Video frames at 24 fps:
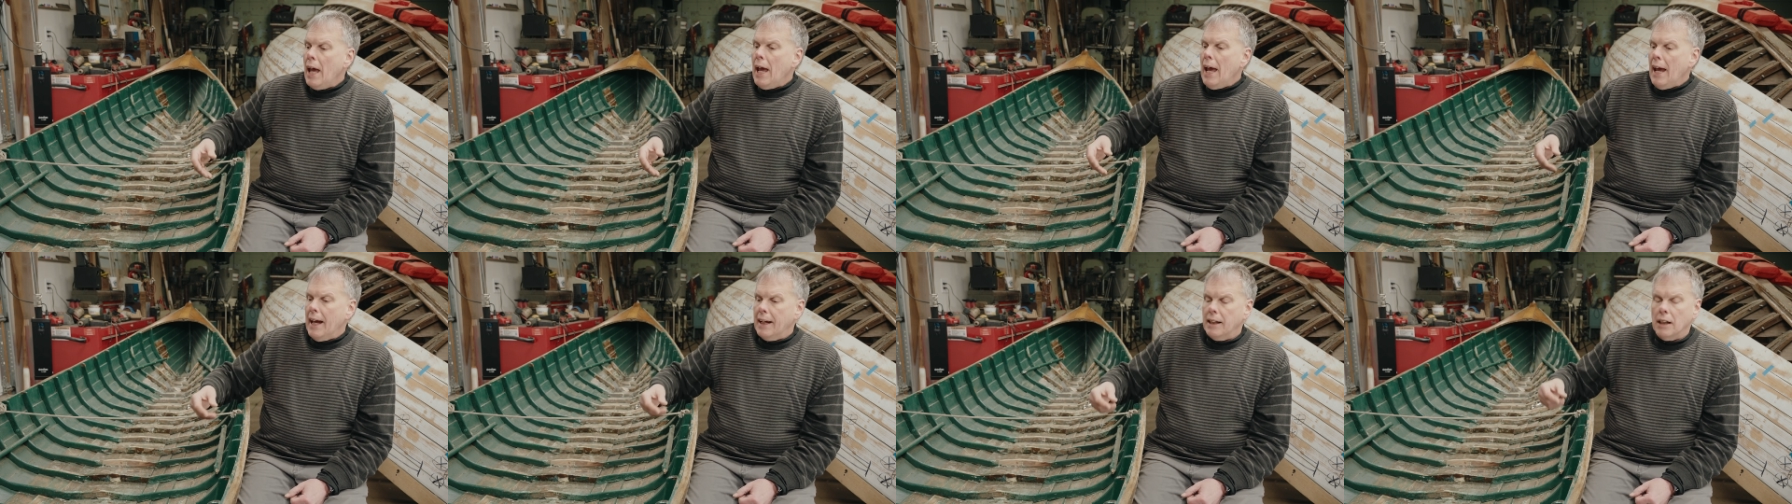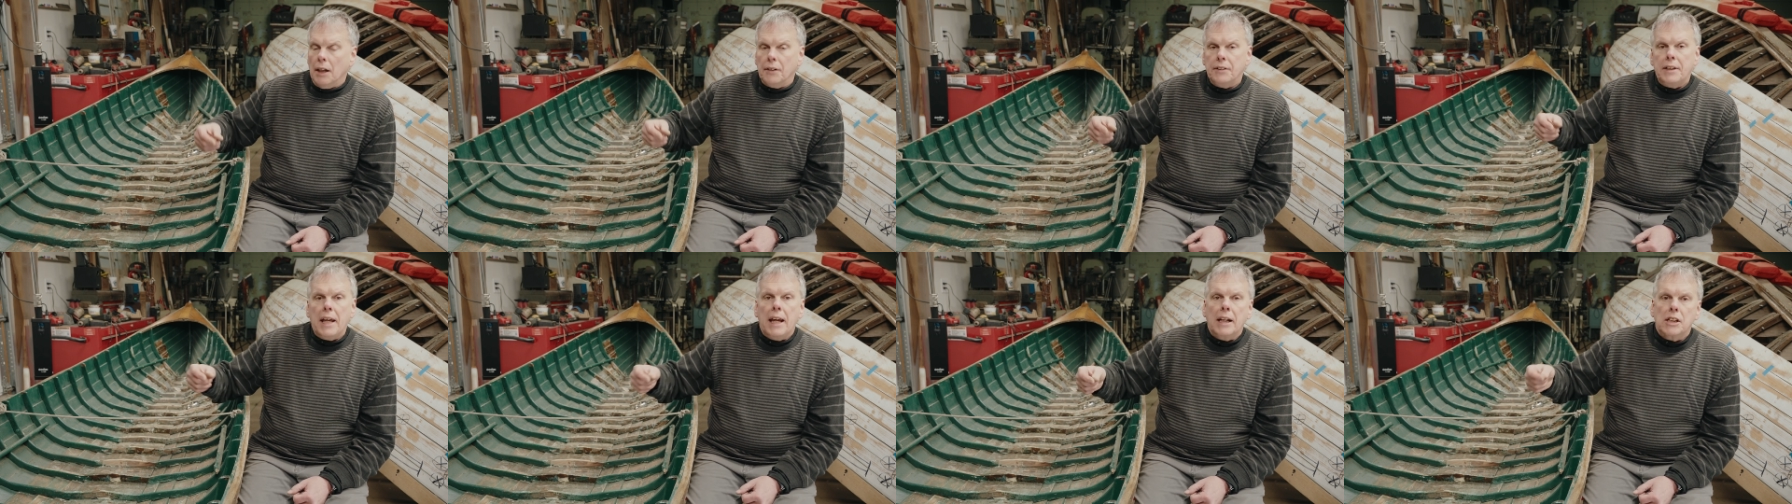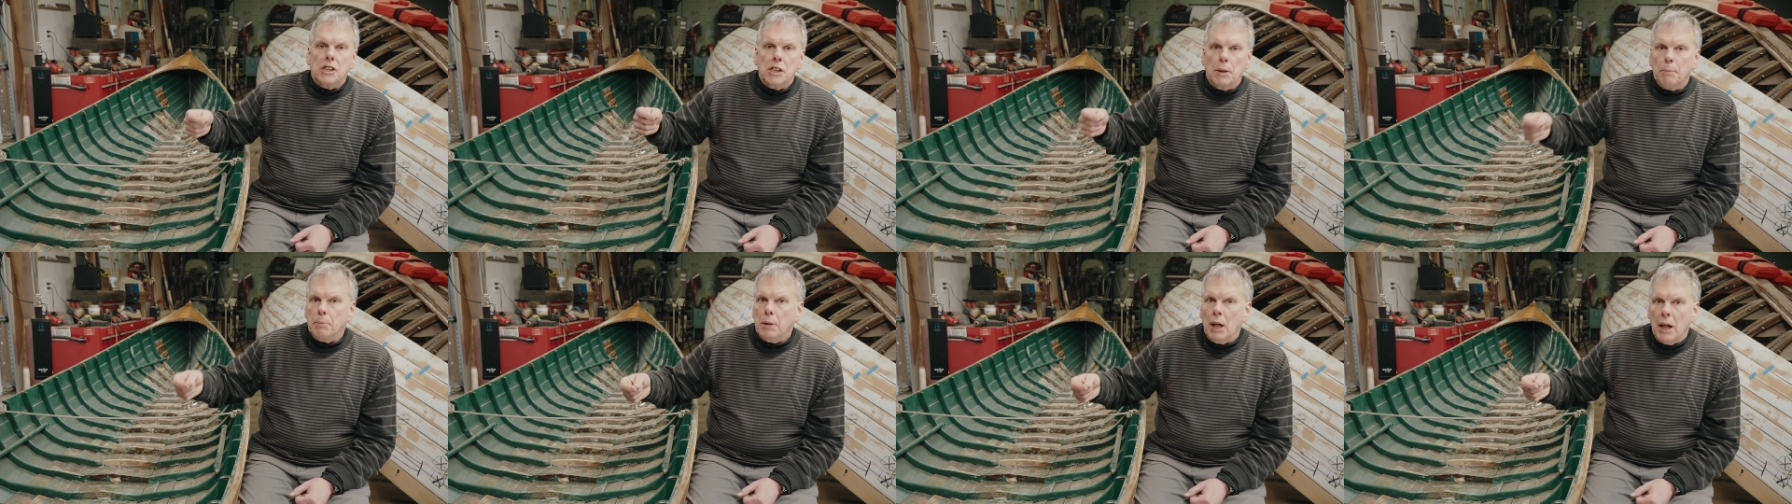and I'll take
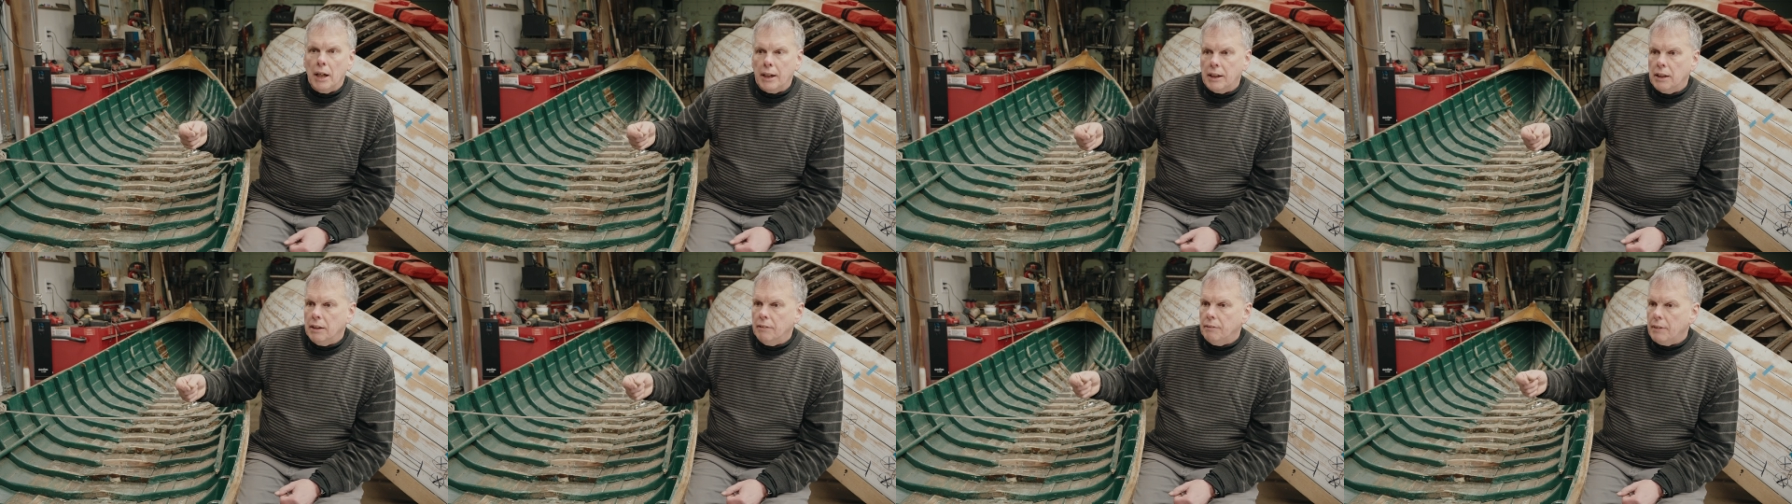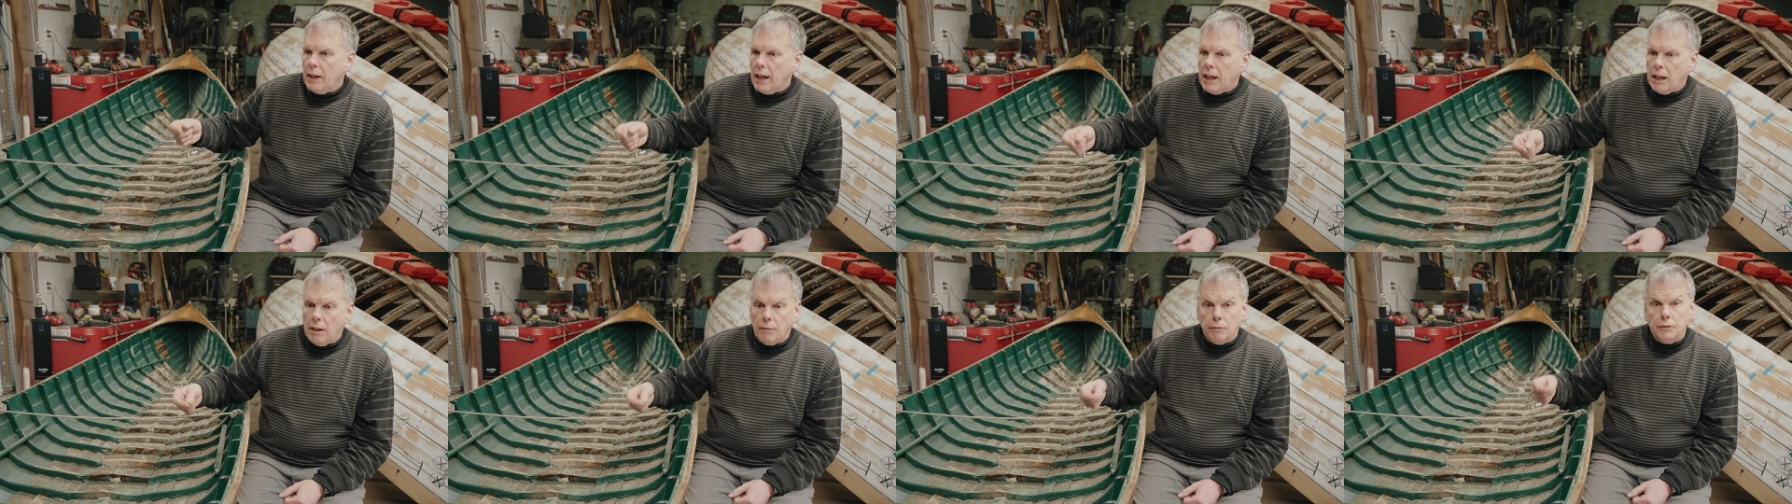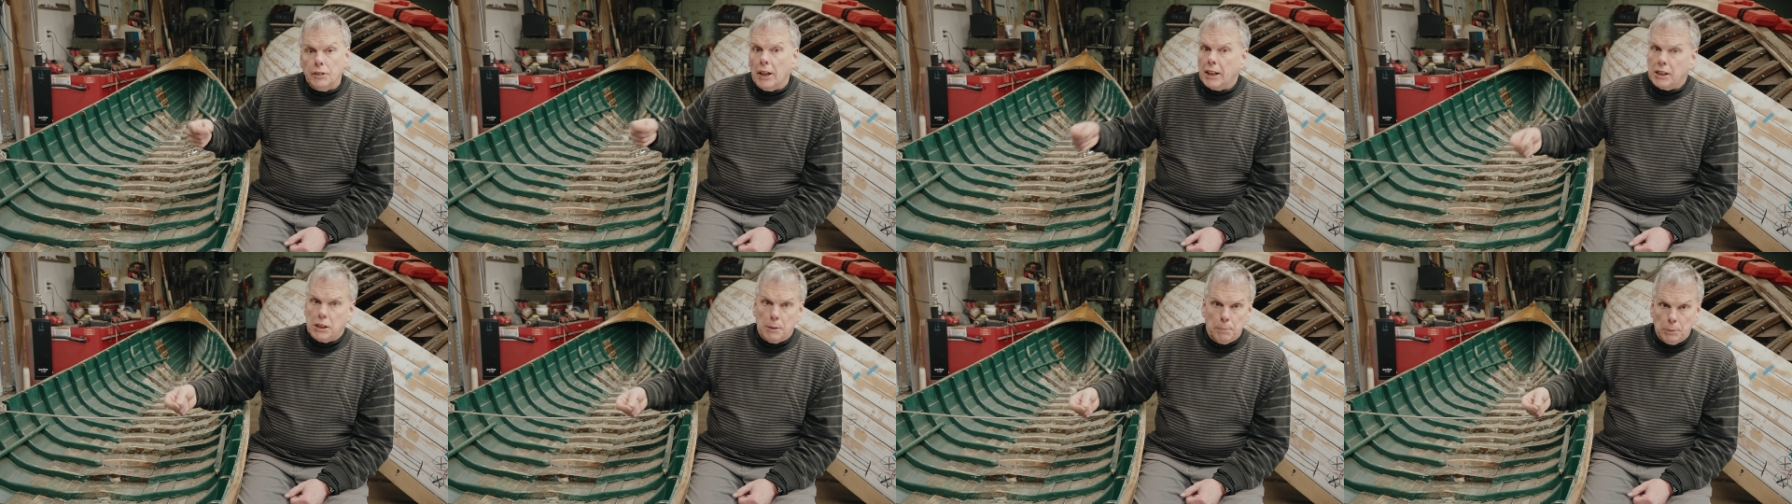some kind of a
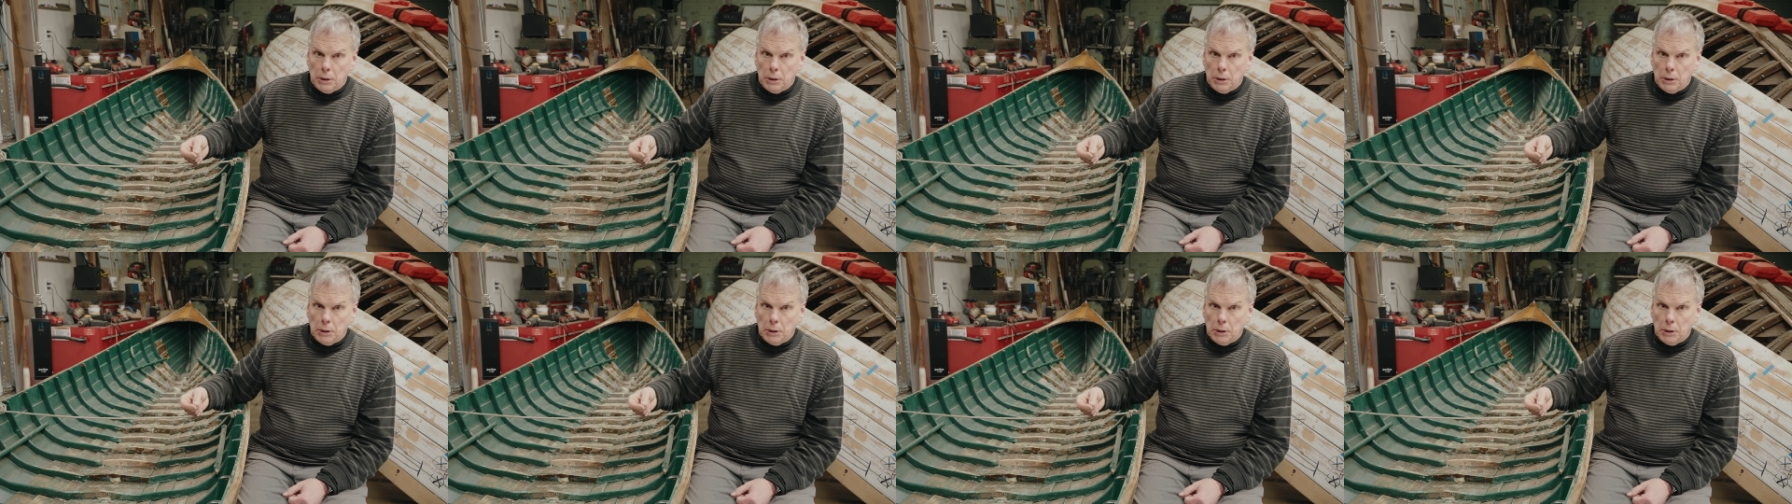flexible